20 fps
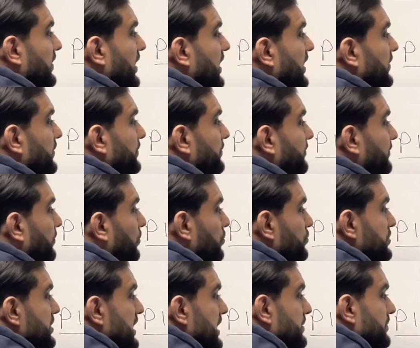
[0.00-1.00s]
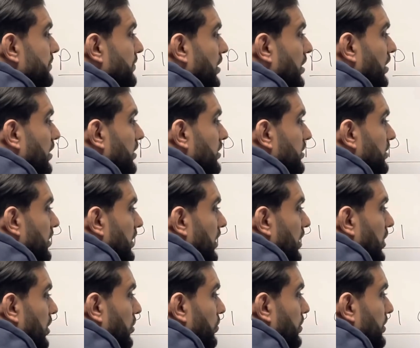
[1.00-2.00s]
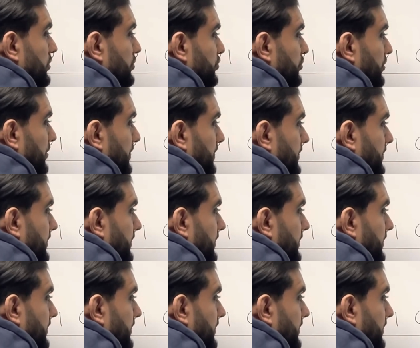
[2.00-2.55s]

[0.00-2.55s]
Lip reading: it is a 40-mark question.